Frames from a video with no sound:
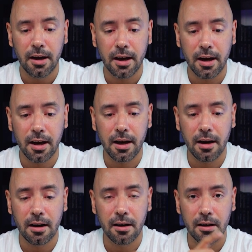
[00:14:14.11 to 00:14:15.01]

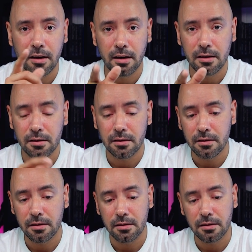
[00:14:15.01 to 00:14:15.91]
and
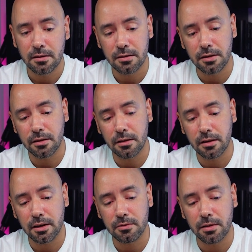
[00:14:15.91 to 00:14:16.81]
see you in the
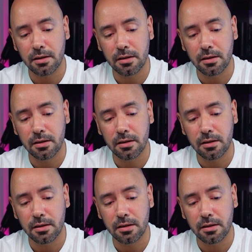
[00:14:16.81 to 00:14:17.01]
next one.